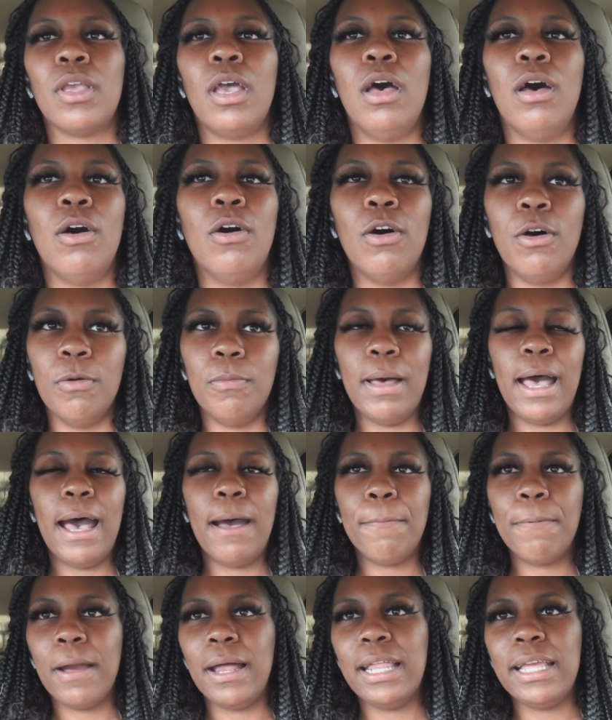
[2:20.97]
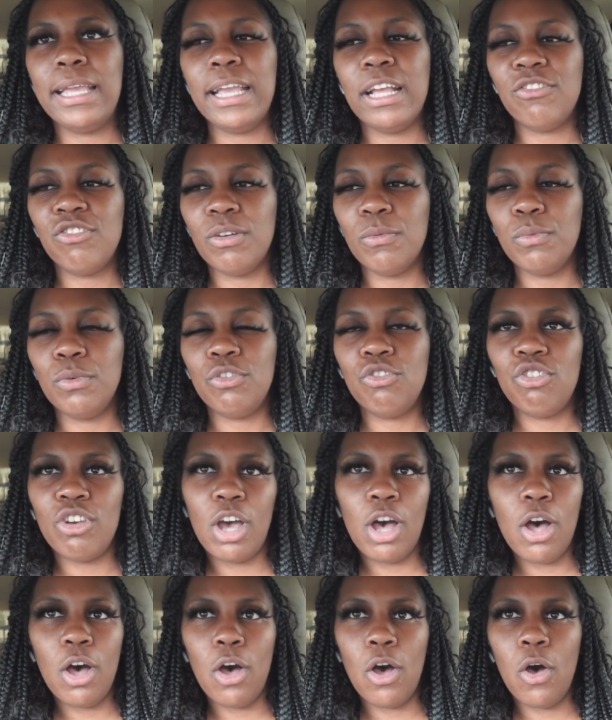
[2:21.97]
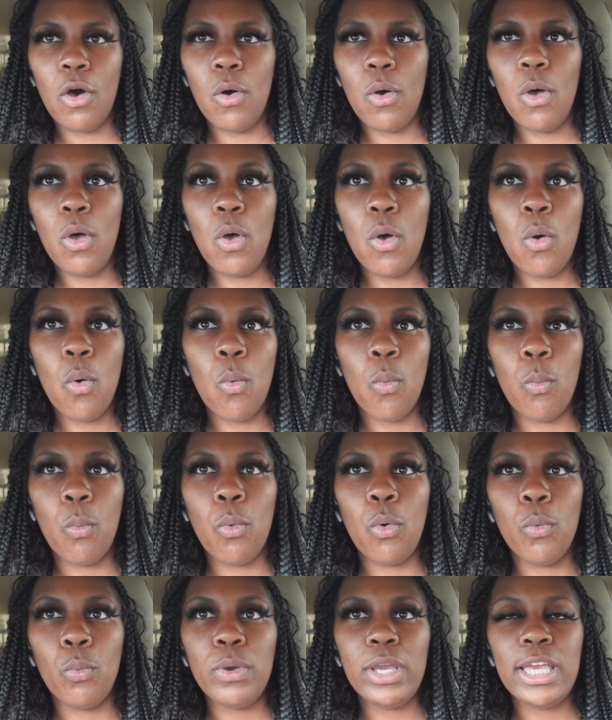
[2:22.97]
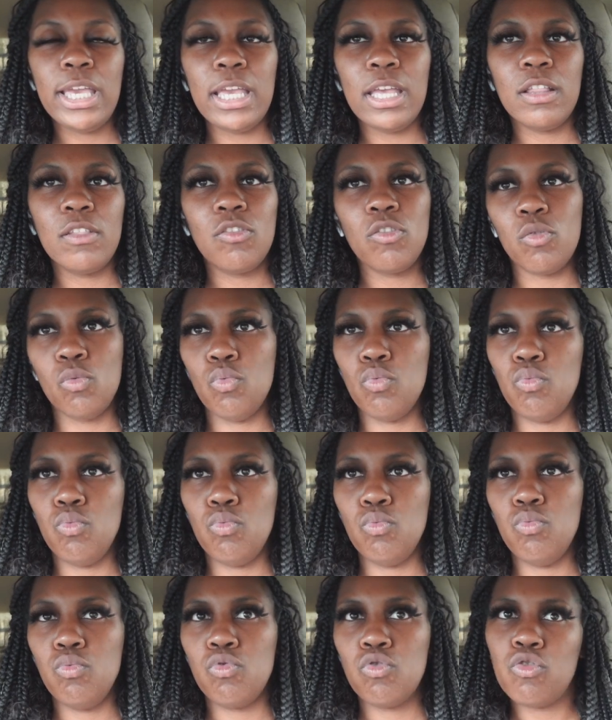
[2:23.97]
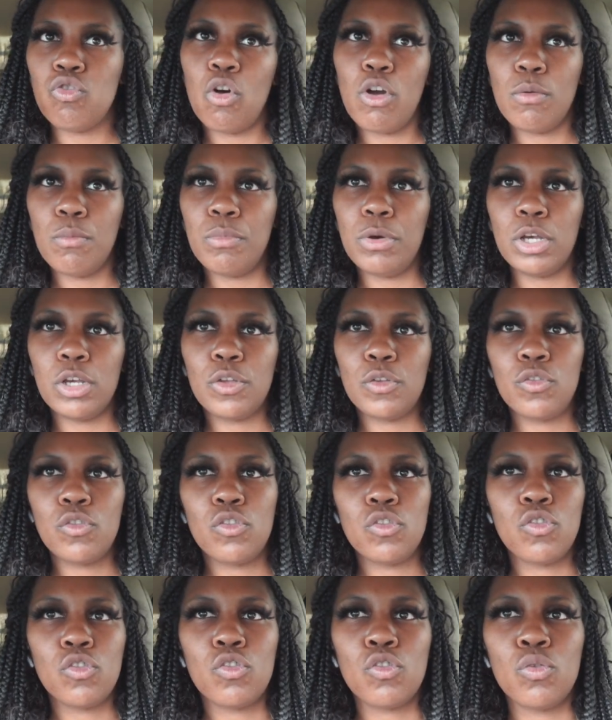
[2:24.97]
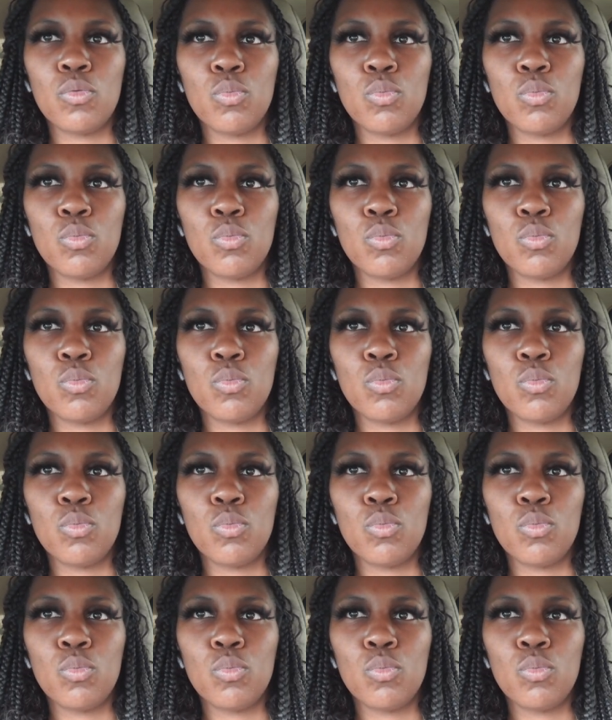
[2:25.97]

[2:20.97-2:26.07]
um i'll probably catch up with y'all when we get to starbucks